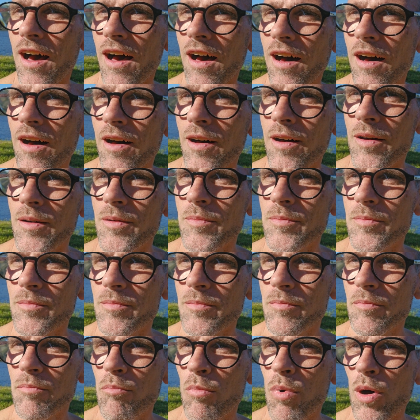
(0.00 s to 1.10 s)

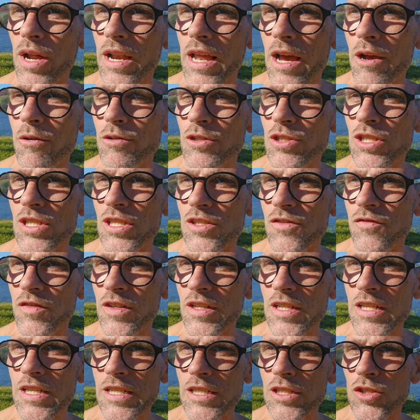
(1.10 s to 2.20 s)
But I was just
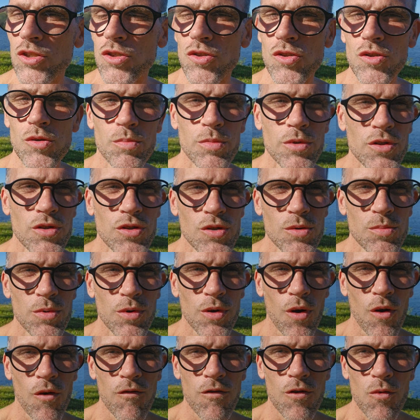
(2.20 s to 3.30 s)
feeling super, super
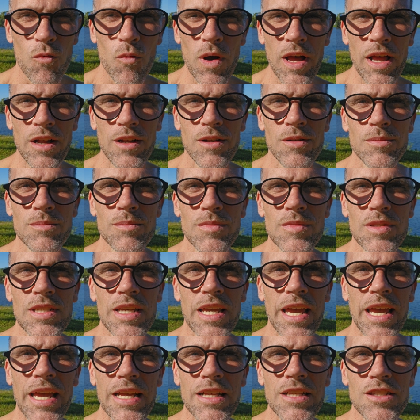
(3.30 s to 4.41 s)
overwhelmed
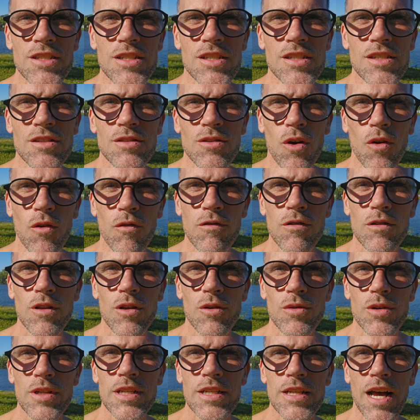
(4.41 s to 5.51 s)
and just
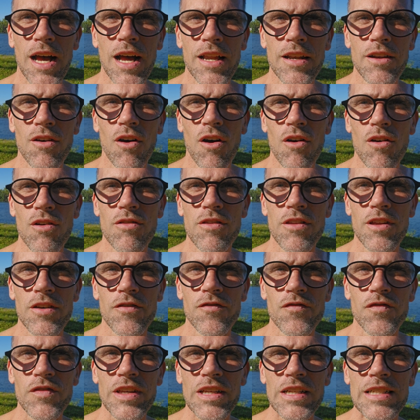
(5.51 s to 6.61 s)
overloaded on all the
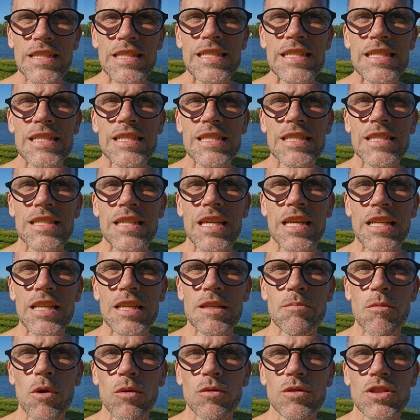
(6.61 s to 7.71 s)
feelings and
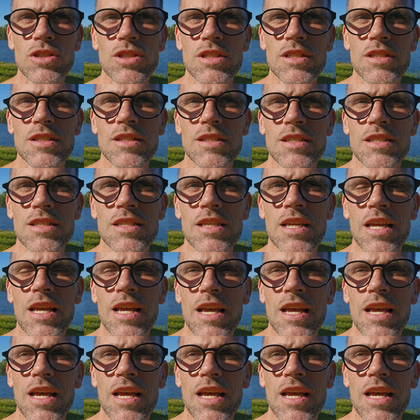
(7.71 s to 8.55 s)
emotions